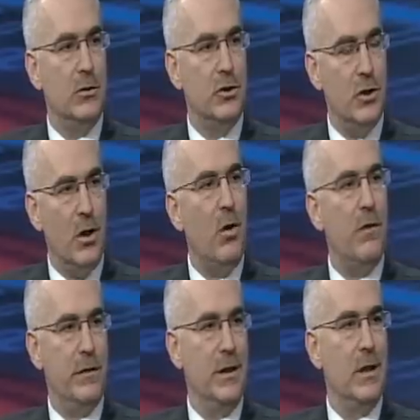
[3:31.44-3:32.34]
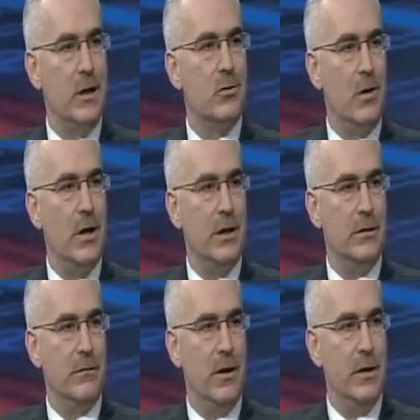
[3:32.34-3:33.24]
Shut off the electronic
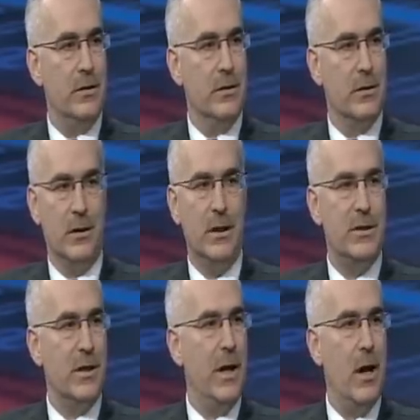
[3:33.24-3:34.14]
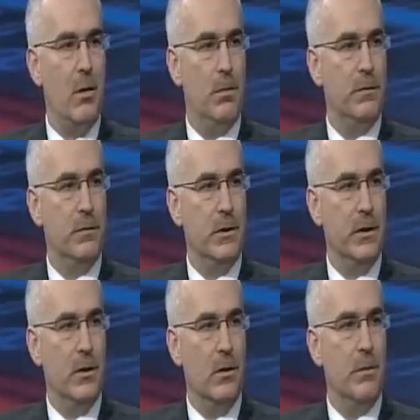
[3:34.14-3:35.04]
devices at least an hour before
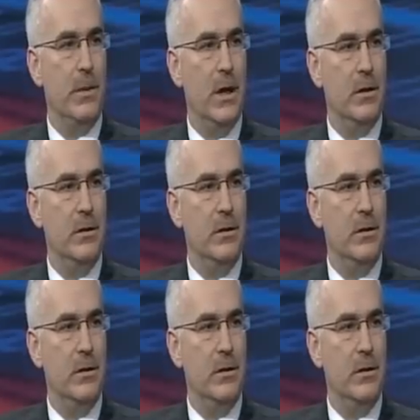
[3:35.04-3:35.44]
you go to bed.